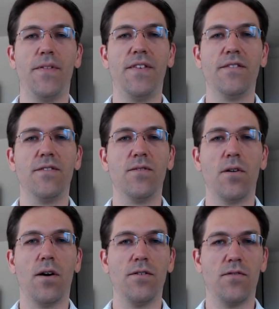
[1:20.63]
But this is
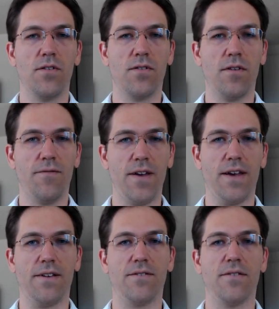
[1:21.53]
just a
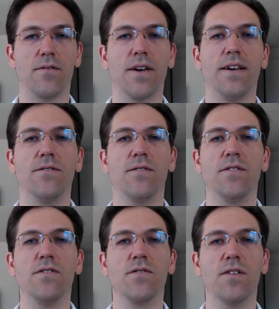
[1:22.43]
phase. Okay, so
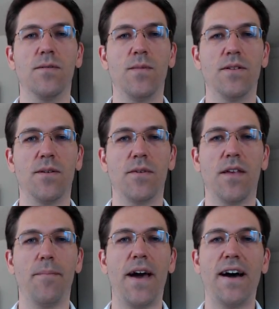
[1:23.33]
this is going to be something
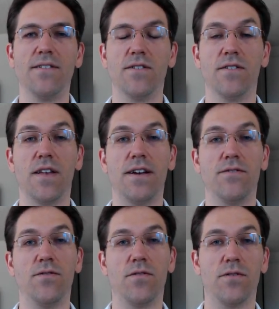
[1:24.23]
that passes
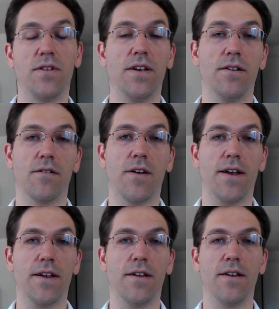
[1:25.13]
as you start to
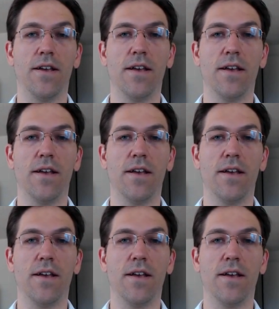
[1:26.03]
integrate it.